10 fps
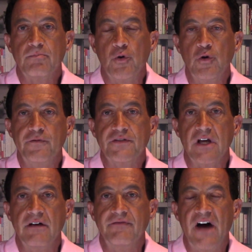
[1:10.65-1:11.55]
proofs
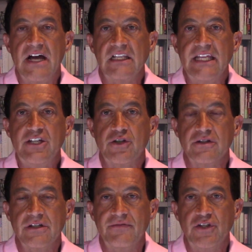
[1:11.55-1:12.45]
of
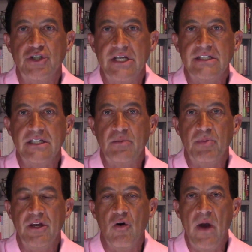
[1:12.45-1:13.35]
violations of the
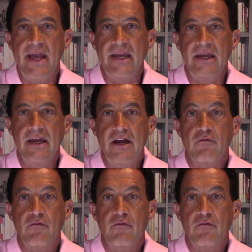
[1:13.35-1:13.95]
JCPOA,